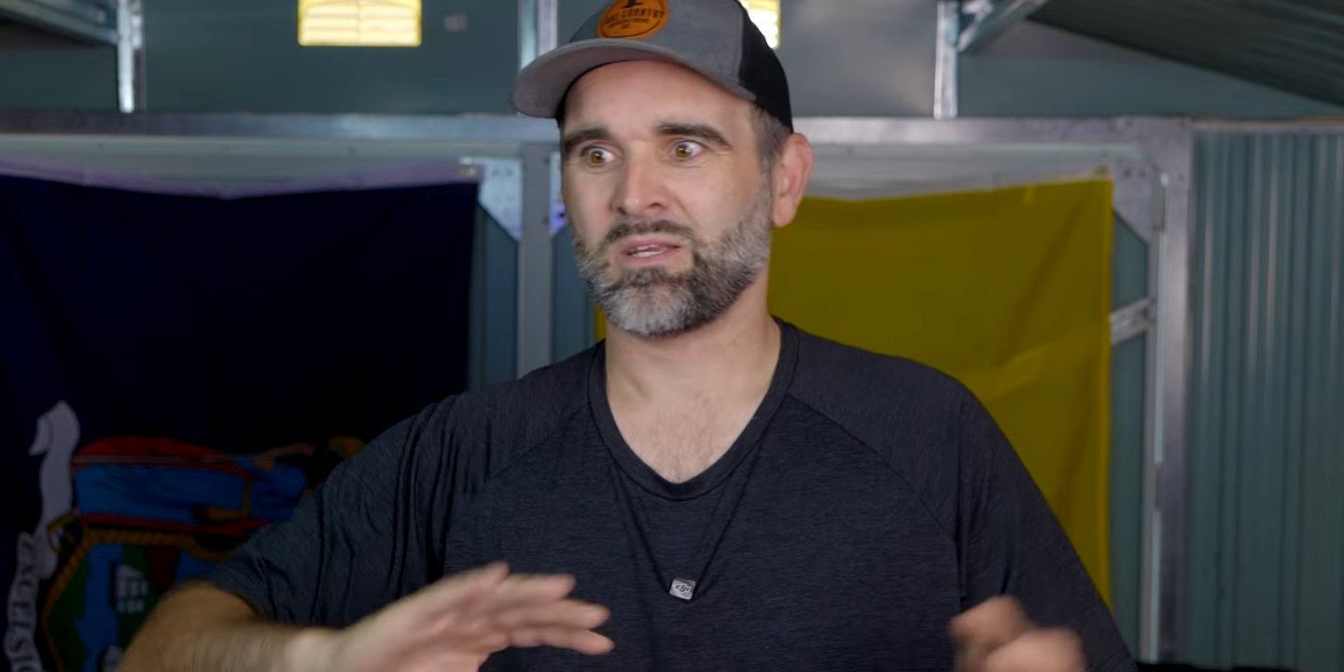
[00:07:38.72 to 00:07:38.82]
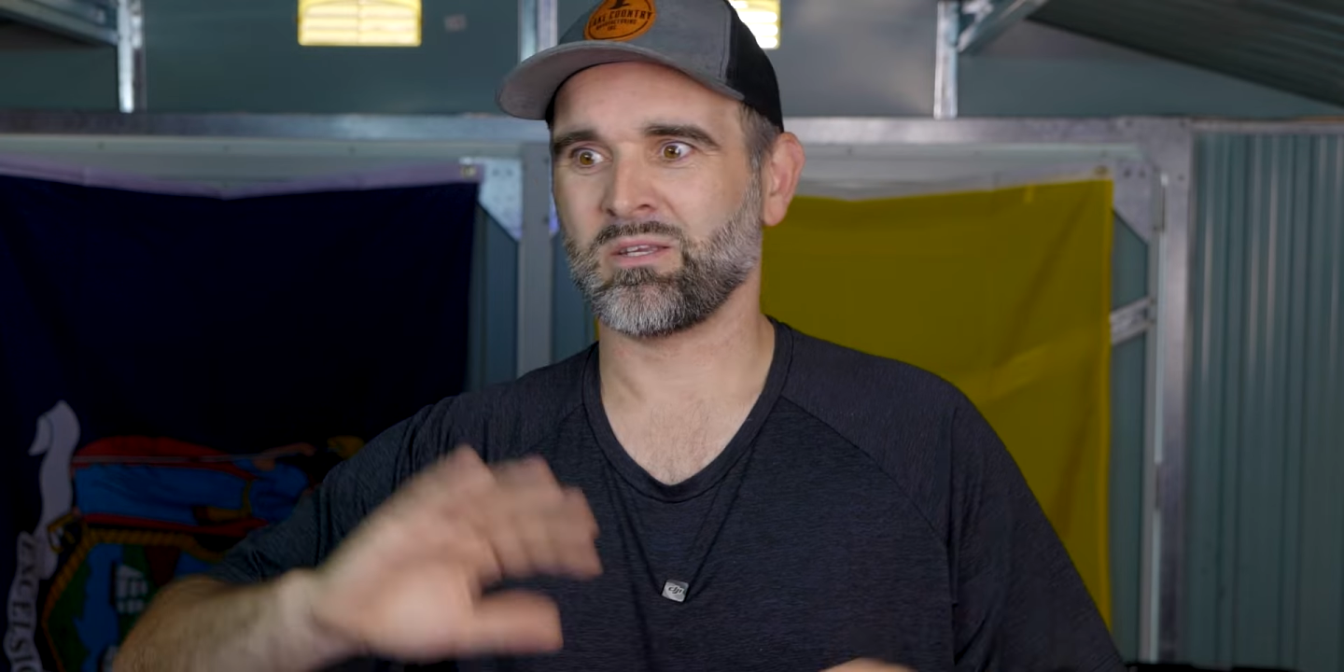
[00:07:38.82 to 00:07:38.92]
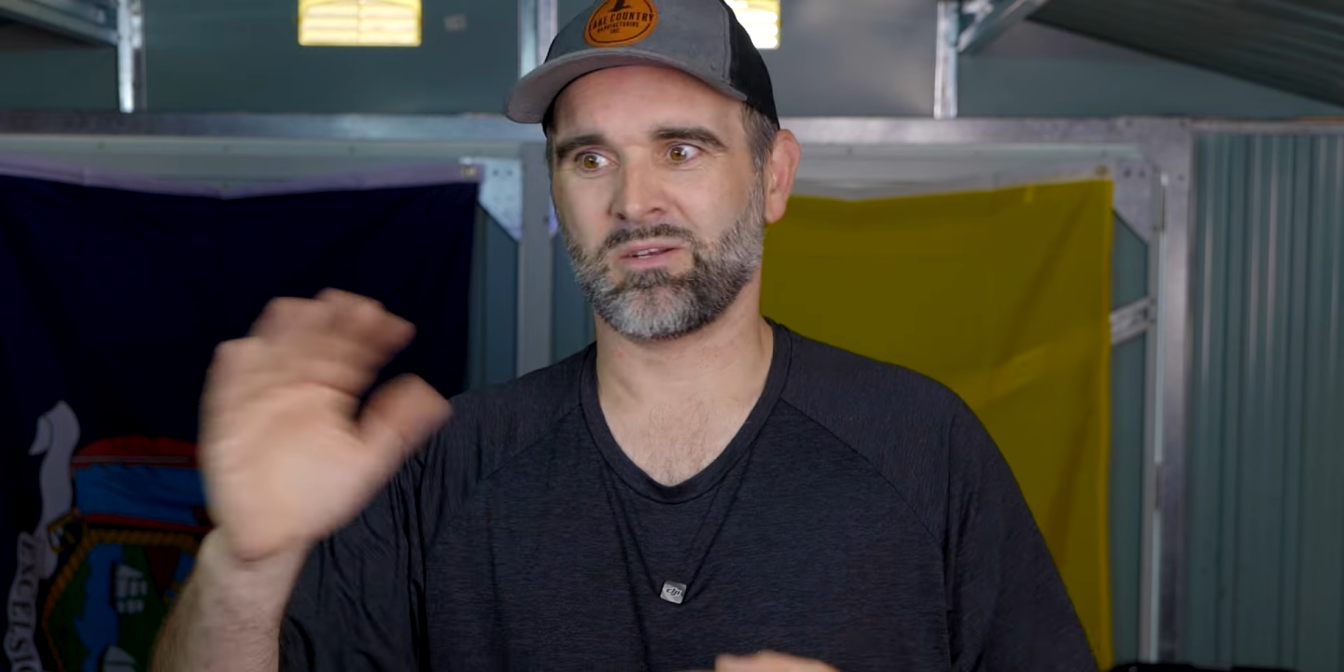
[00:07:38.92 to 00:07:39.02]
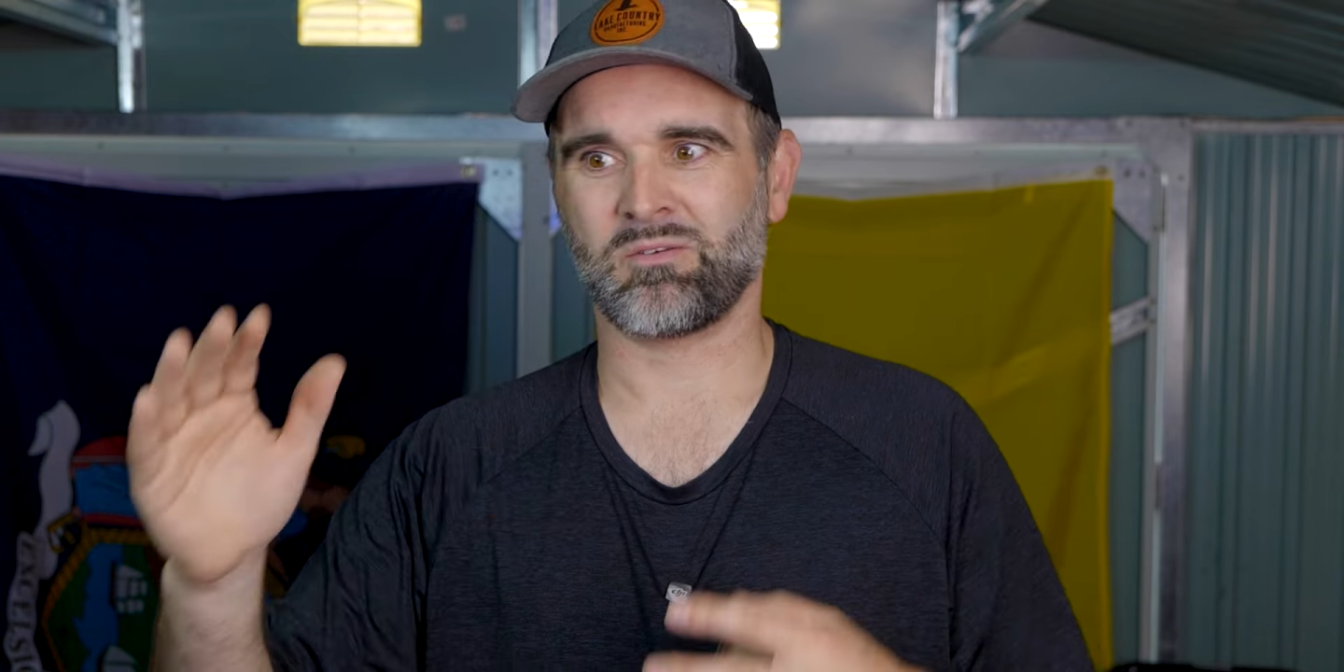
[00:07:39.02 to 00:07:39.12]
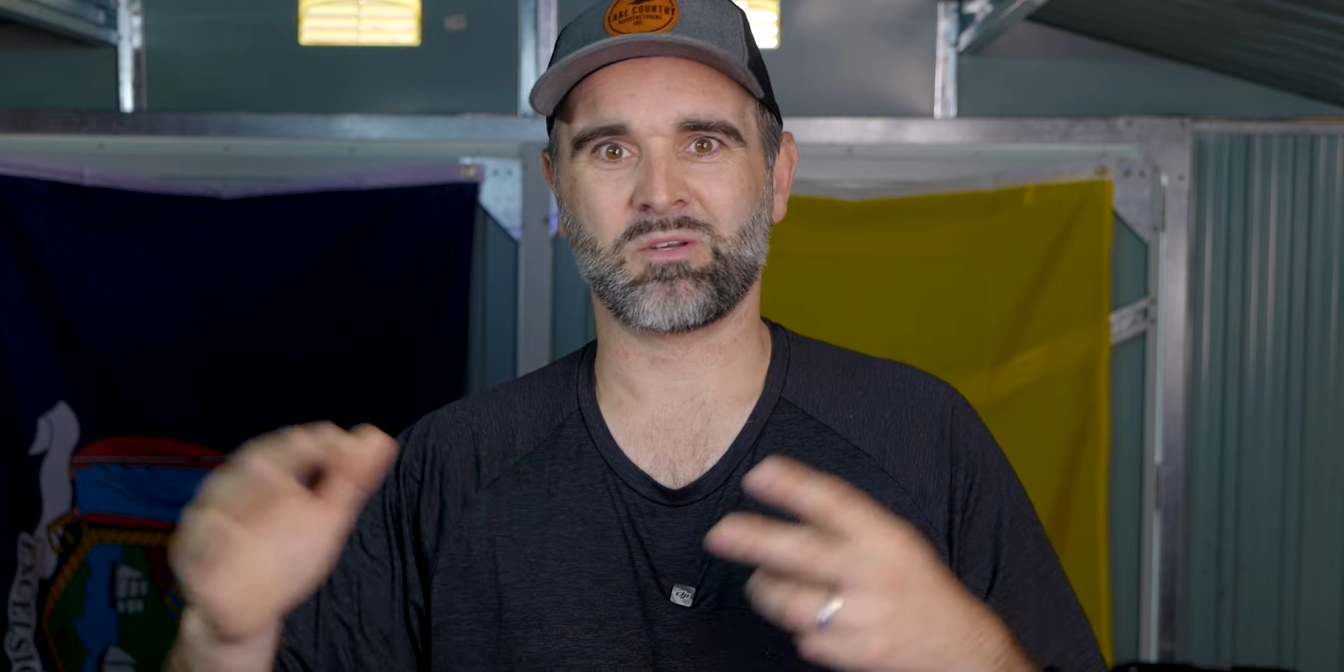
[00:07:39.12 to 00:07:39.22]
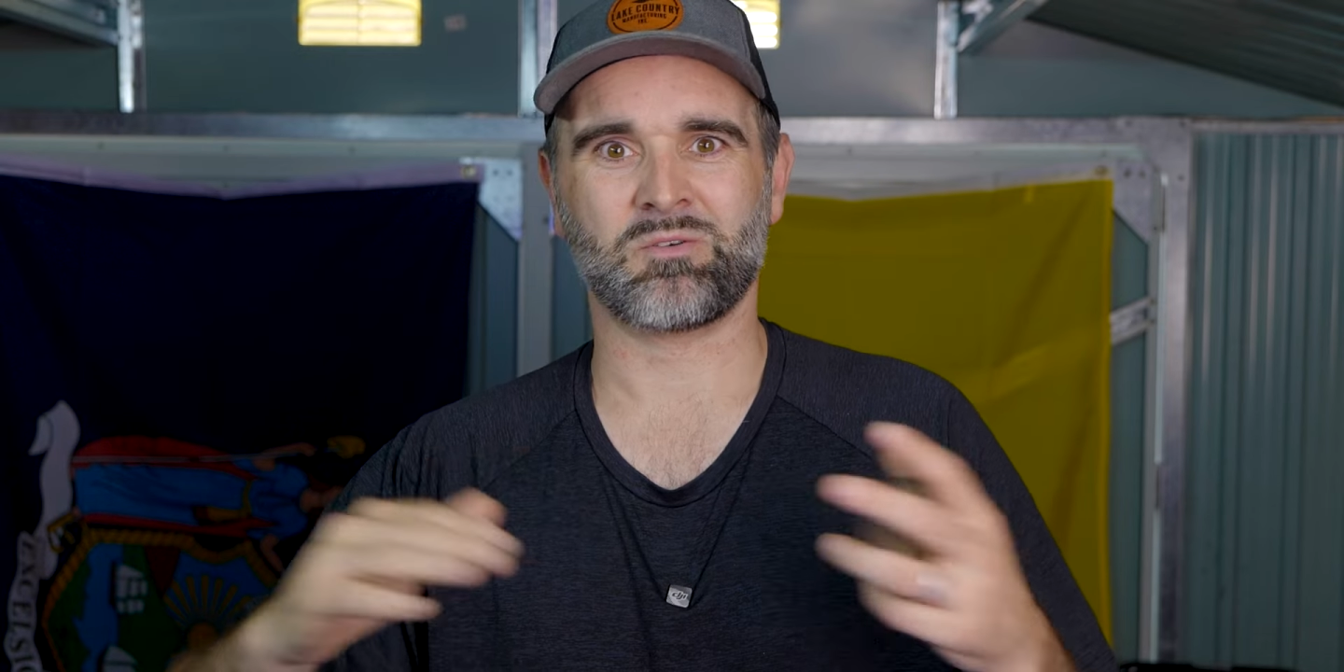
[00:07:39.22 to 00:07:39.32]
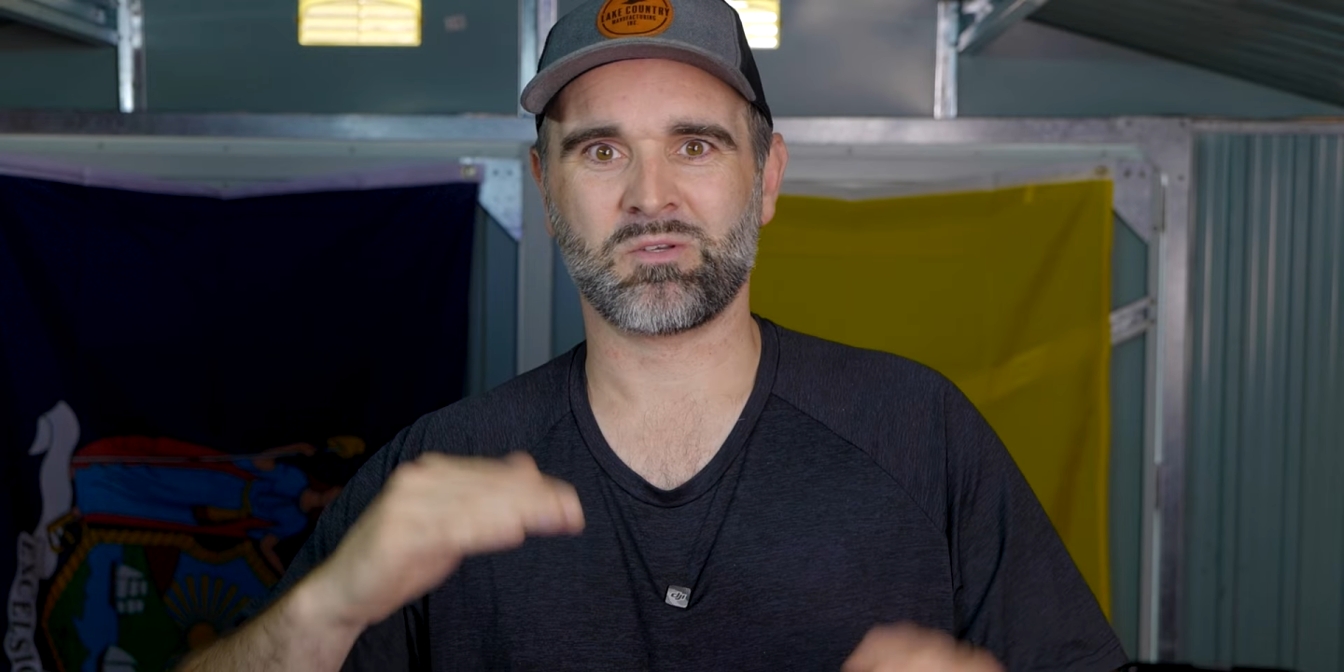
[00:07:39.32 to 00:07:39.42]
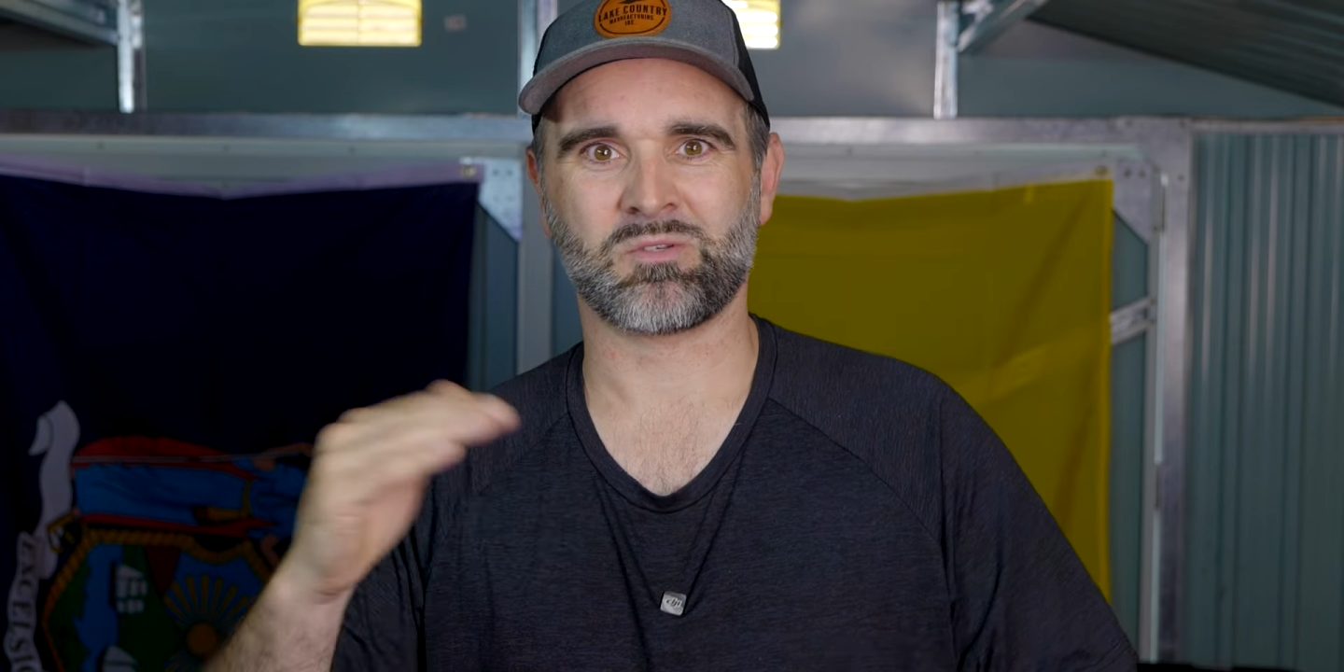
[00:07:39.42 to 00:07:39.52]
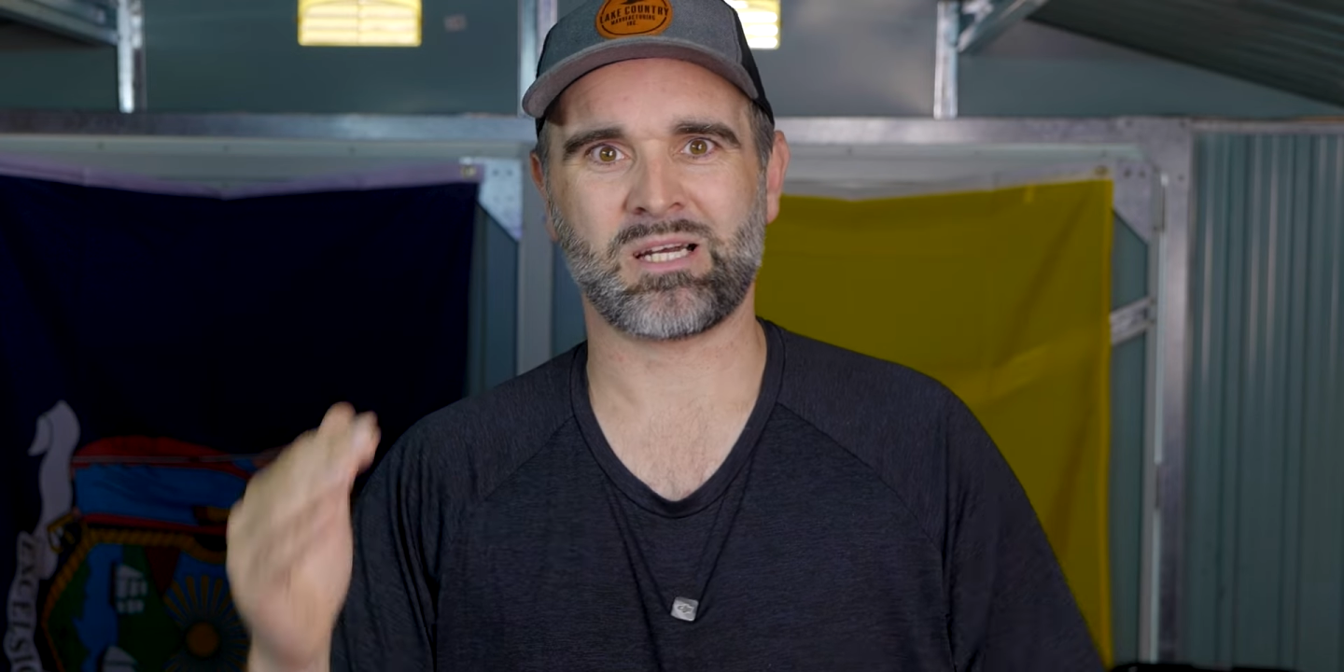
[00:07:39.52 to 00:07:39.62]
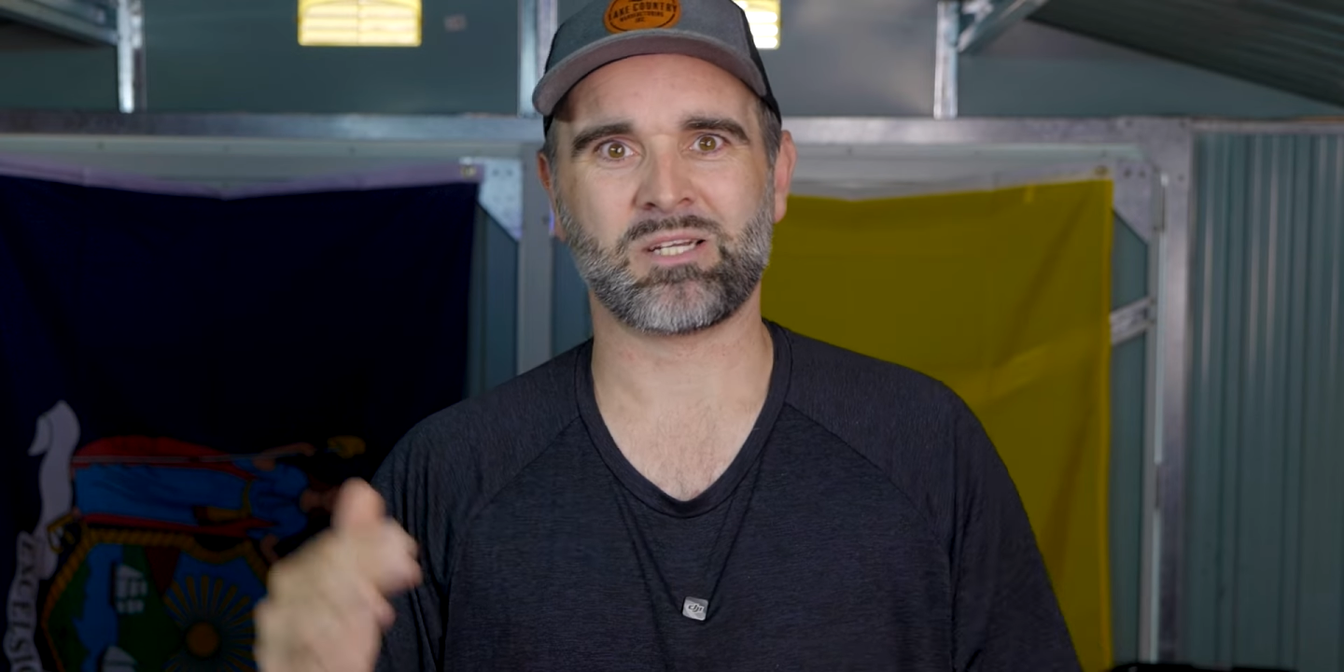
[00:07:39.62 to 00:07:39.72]
you know you'll
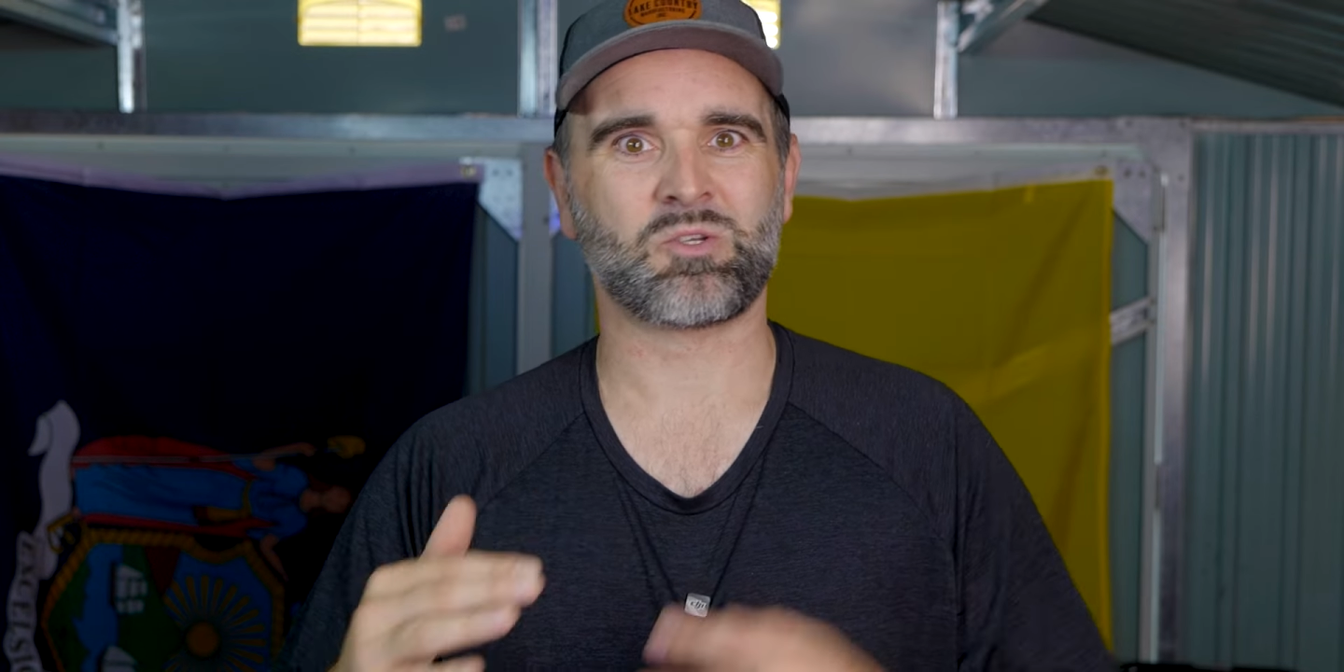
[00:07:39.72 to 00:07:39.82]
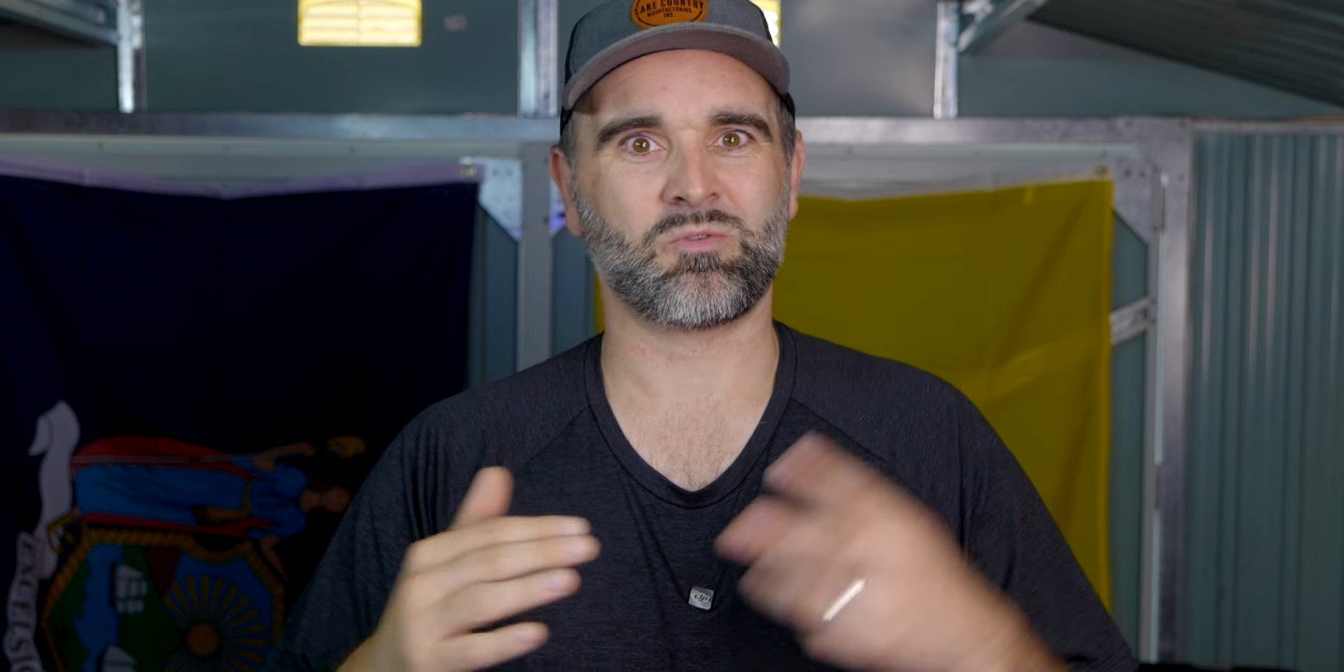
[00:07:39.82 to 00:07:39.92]
use like